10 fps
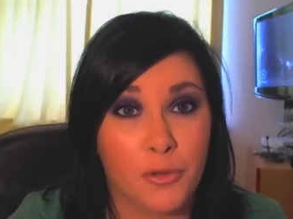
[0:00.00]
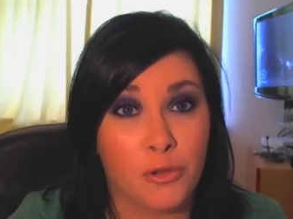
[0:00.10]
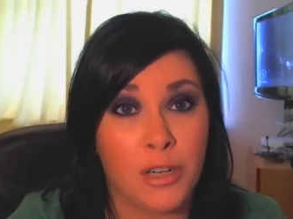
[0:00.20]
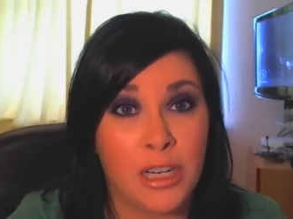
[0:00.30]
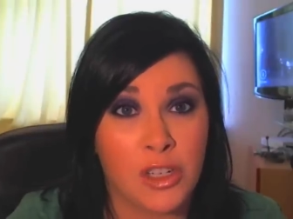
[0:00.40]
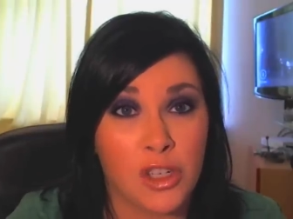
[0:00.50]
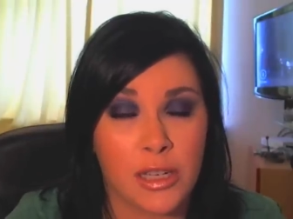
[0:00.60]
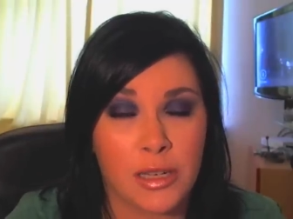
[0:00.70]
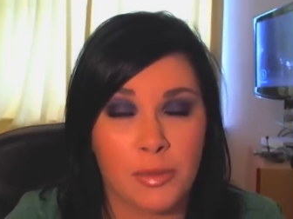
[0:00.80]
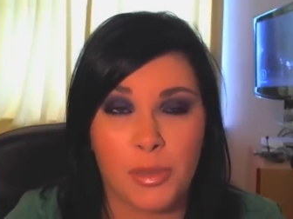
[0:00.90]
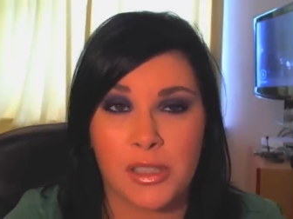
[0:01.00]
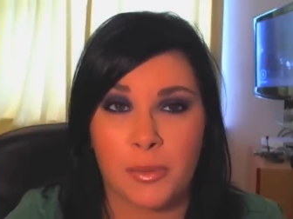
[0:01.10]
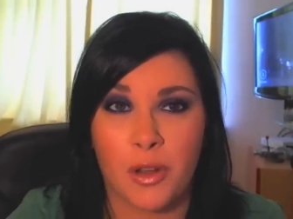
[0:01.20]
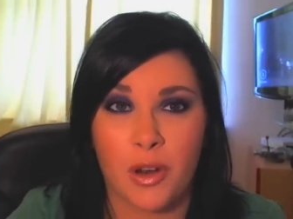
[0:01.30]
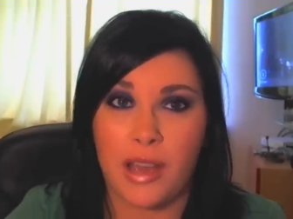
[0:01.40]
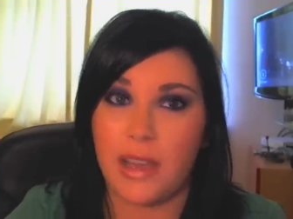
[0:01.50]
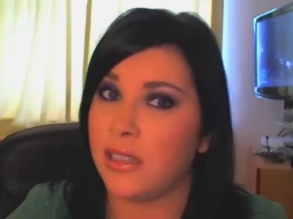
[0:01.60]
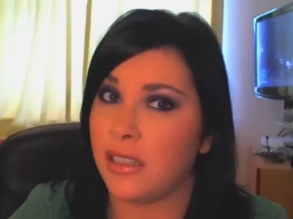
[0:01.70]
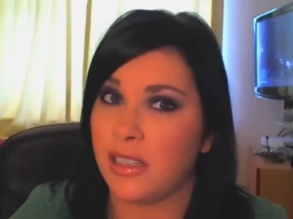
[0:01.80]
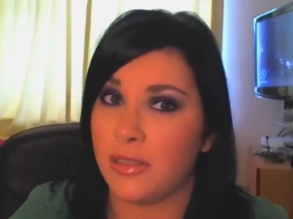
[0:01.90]
for really cheap. It's about
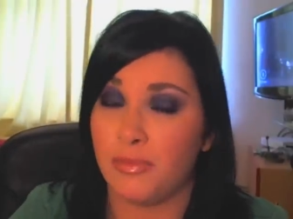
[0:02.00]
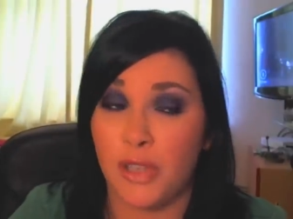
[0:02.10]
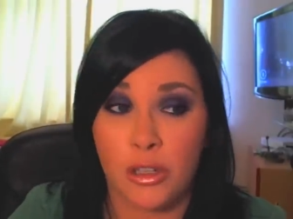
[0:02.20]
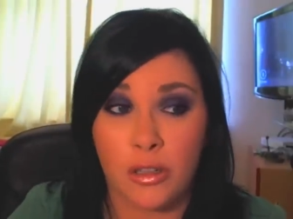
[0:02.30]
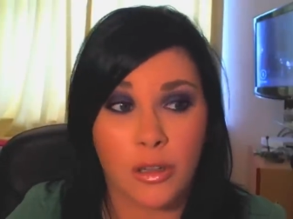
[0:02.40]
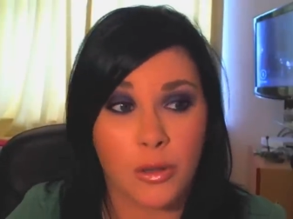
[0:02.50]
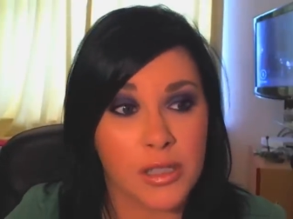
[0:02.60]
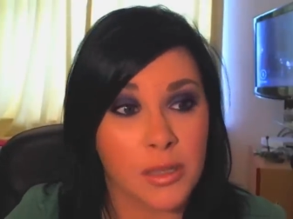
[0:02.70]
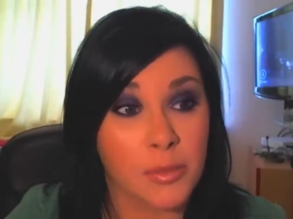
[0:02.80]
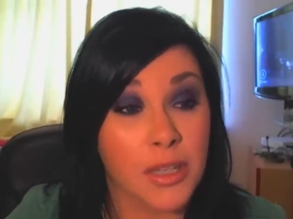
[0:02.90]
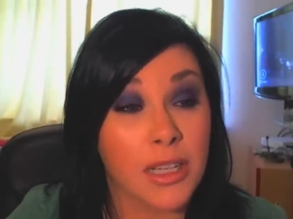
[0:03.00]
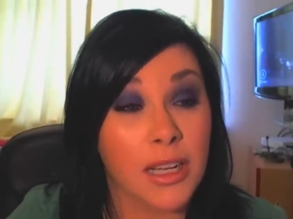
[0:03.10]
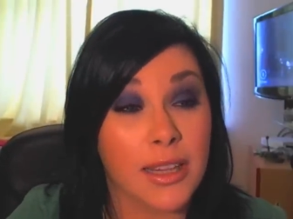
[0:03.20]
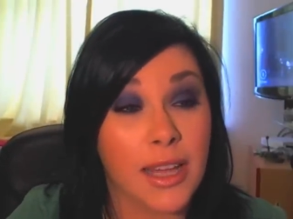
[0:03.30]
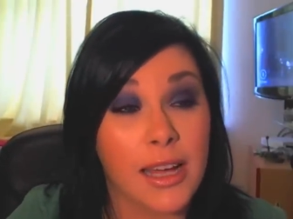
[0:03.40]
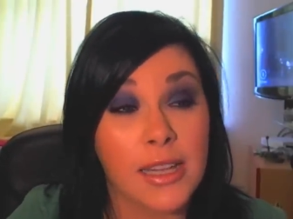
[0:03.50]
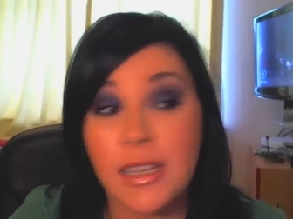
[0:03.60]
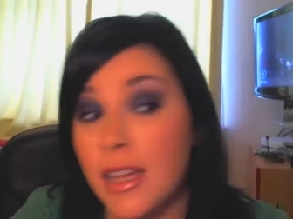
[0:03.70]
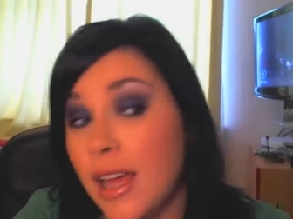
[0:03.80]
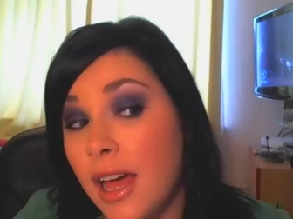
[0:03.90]
€8 or something like
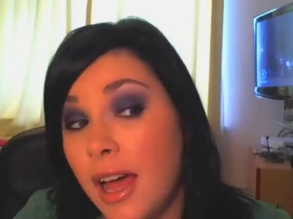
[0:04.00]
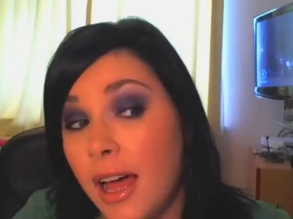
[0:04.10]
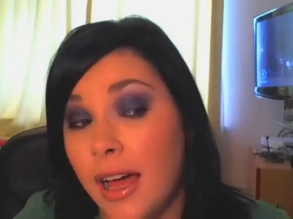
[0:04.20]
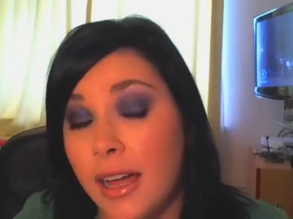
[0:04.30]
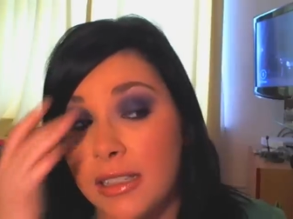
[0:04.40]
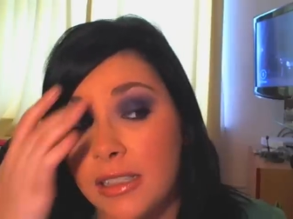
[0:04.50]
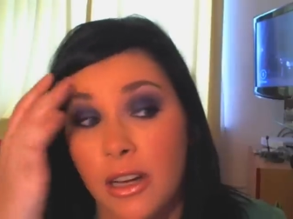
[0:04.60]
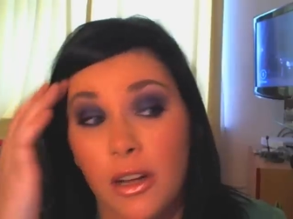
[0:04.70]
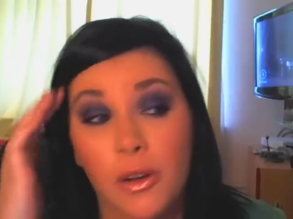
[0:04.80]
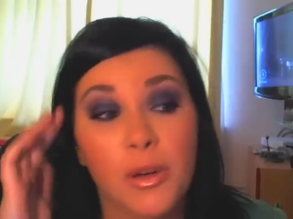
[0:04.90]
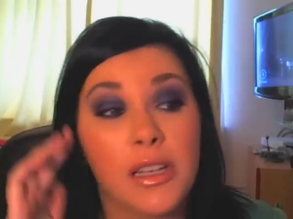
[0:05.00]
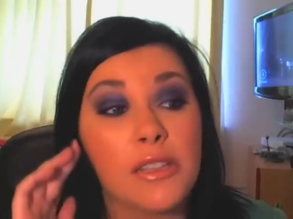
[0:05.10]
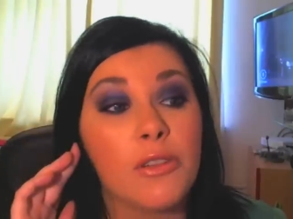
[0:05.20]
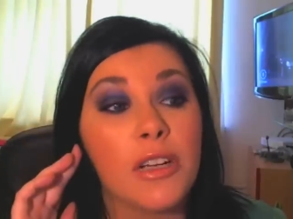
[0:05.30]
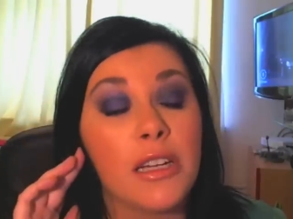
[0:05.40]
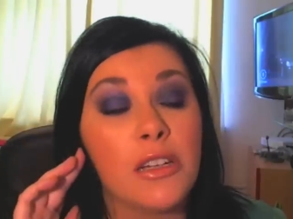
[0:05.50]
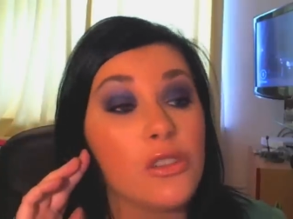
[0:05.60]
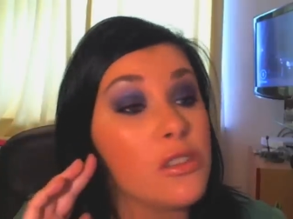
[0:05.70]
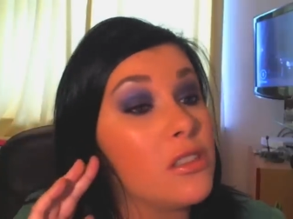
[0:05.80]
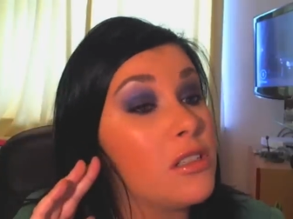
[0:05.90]
that, and you know, it's really
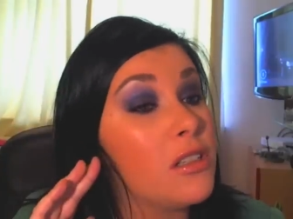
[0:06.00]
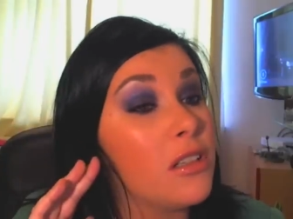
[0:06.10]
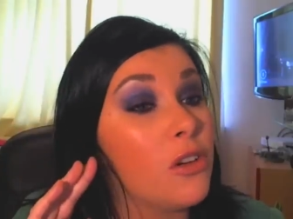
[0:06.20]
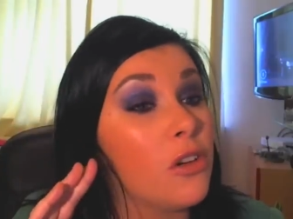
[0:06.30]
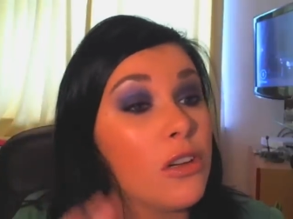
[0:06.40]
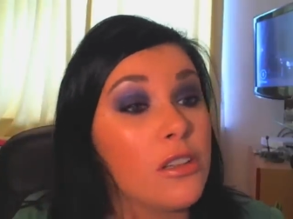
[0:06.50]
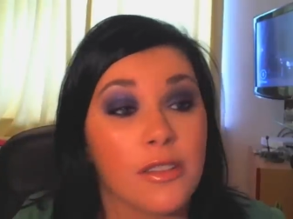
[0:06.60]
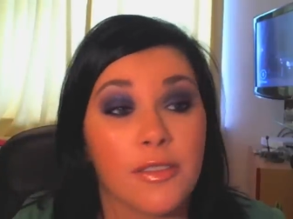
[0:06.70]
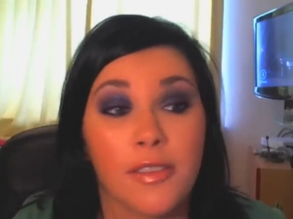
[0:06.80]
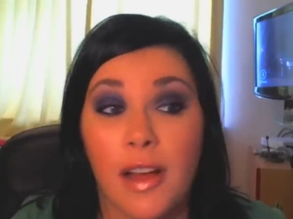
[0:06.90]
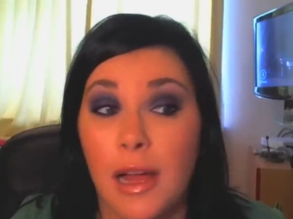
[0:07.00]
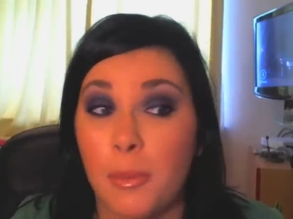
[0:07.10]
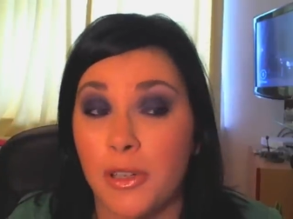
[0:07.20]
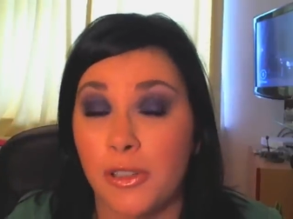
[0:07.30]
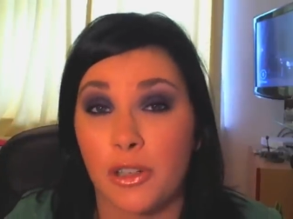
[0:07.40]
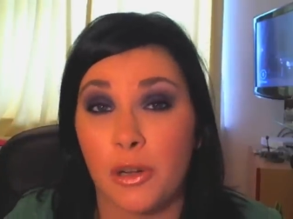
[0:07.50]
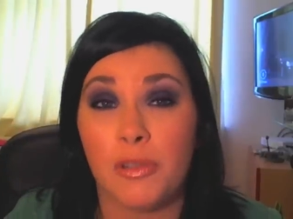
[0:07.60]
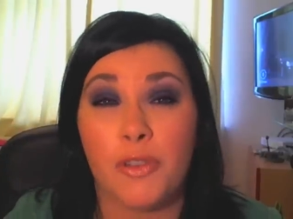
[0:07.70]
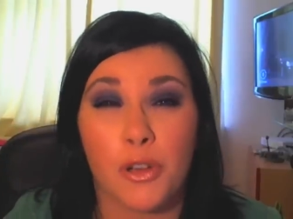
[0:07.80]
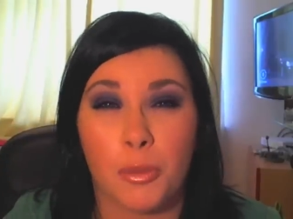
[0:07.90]
just, the colours are fab. There's a
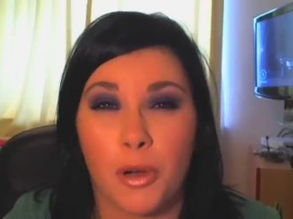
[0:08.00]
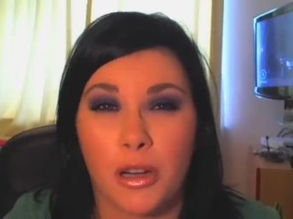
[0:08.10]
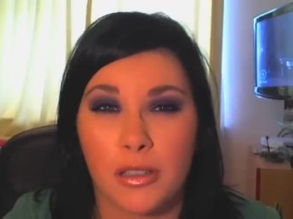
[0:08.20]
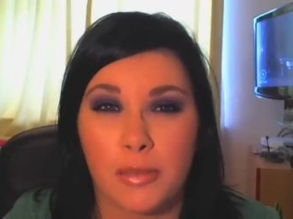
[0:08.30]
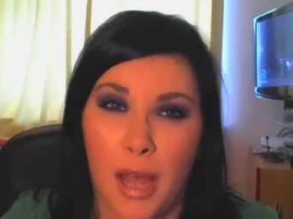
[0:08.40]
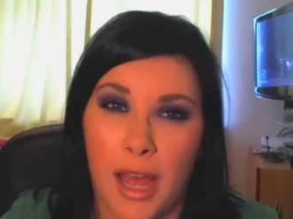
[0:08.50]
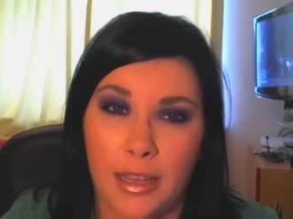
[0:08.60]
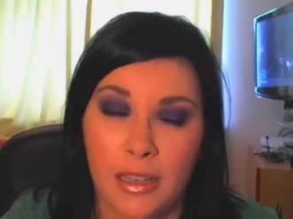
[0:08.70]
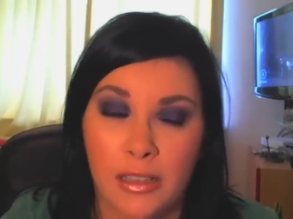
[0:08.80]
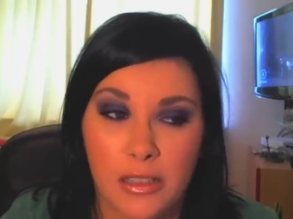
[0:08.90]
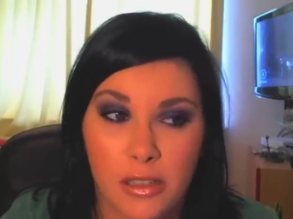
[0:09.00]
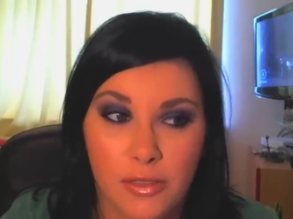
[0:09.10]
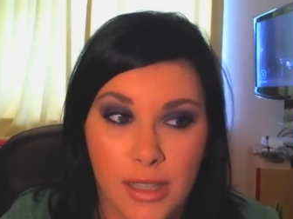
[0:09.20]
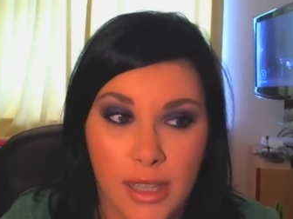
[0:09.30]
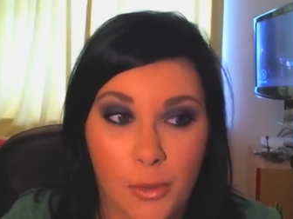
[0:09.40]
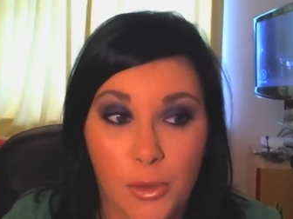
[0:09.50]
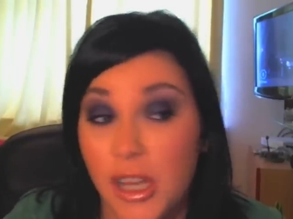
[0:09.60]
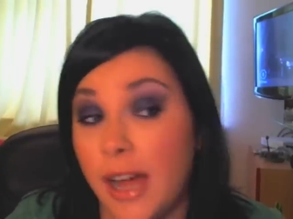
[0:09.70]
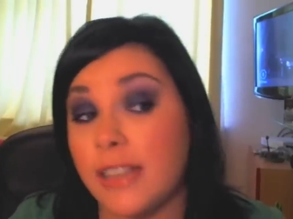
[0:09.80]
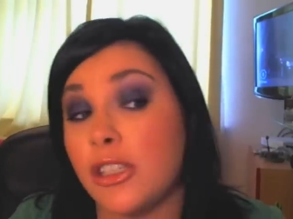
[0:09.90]
couple of other products, MAC and stuff like that, which
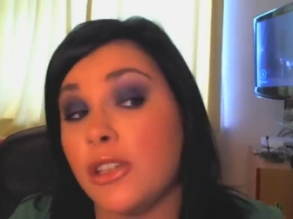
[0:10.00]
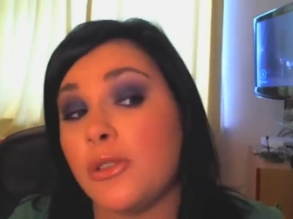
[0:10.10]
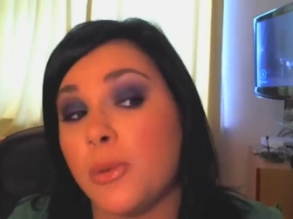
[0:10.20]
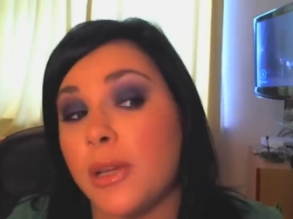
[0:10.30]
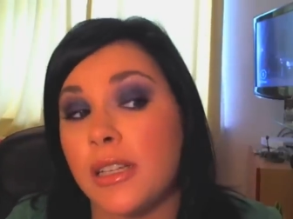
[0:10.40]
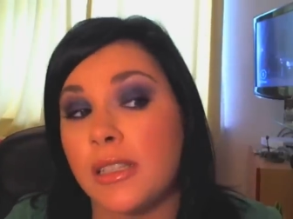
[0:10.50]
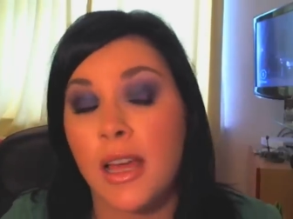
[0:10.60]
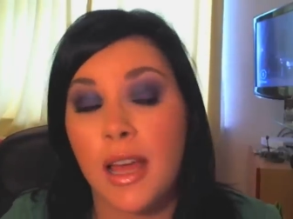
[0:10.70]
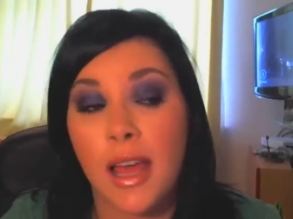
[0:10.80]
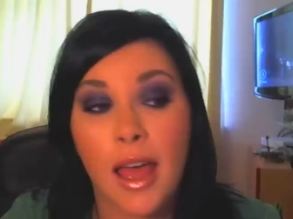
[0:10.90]
I had to use with it,